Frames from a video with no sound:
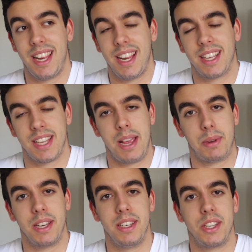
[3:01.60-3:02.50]
in exam
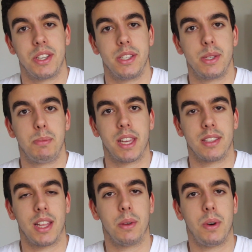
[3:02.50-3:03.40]
conditions,
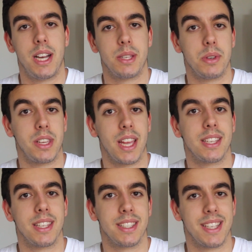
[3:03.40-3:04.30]
because otherwise when you get
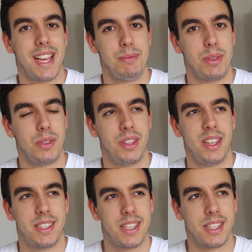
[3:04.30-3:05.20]
to the exam,
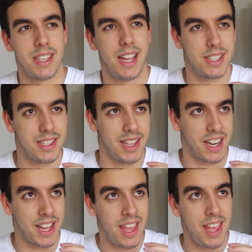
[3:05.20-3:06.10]
it's
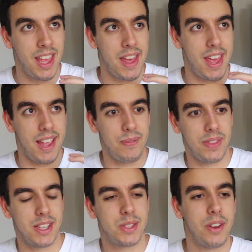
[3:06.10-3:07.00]

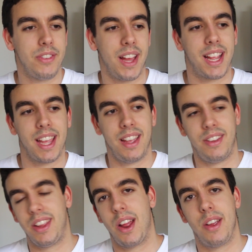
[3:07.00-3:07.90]
sort of like,
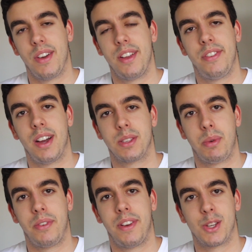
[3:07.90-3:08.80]
you know, if I was a
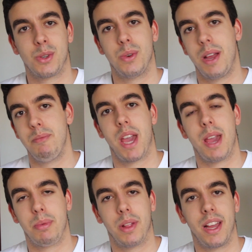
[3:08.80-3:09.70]
professional
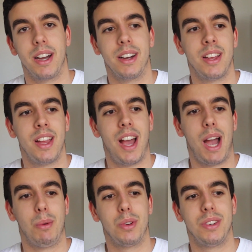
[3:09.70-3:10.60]
NBA player,
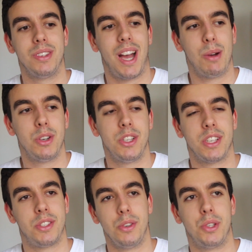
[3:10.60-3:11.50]
I wouldn't
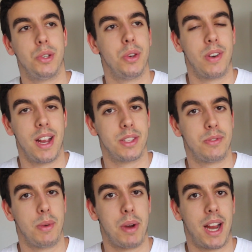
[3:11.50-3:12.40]
just do shoot arounds
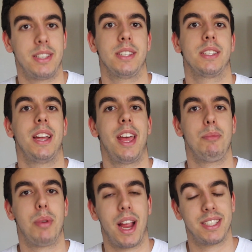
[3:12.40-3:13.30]
for practice. I'd
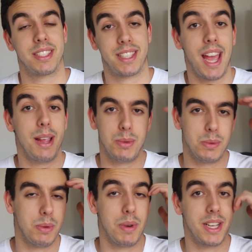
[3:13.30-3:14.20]
have practice games
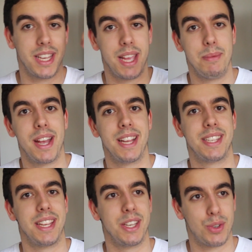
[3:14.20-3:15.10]
with my
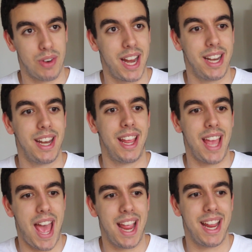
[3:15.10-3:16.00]
teammates and train
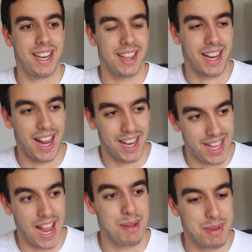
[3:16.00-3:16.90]
in like a
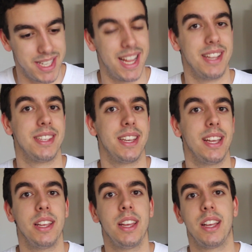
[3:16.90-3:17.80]
game
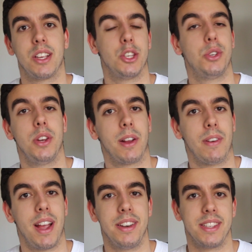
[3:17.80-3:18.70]
intensity, because shooting
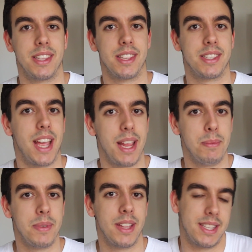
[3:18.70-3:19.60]
around isn't the
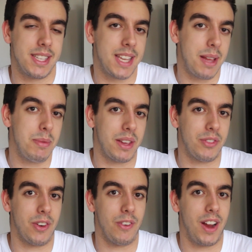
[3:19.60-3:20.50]
same. It's the same thing
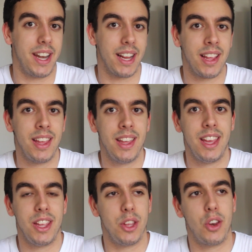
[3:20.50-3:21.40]
for your writing.
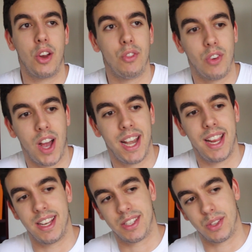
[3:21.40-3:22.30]
You don't write
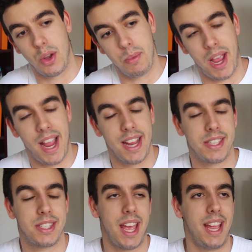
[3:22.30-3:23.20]
at a slow
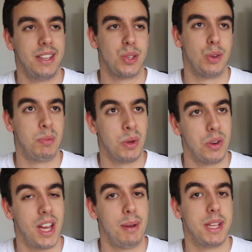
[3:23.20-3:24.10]
pace and sort of
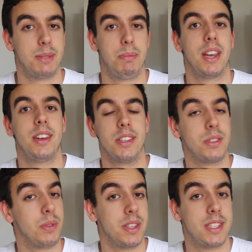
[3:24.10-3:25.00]
build it up. It's better
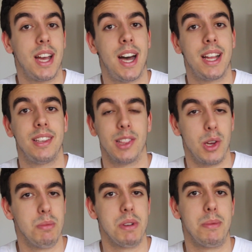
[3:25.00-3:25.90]
just from the start,
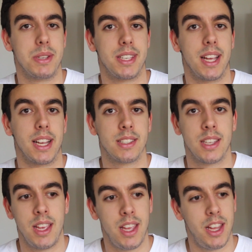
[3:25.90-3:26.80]
learn by
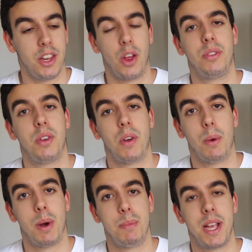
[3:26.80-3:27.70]
mistakes. You know, if you
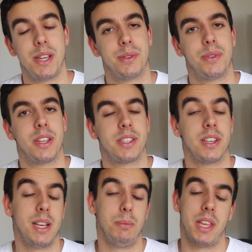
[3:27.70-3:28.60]
write 1 page the first
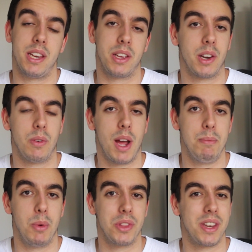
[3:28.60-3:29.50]
time, then you're going to write
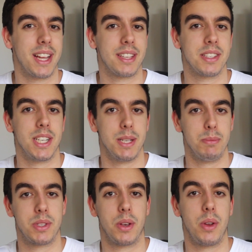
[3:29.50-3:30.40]
more the next time.
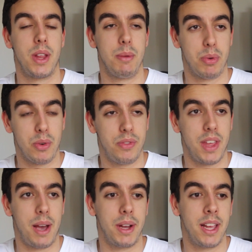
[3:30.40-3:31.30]
So improve
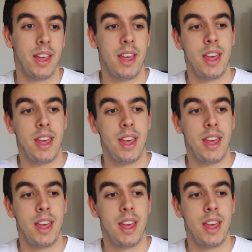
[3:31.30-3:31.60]
that way.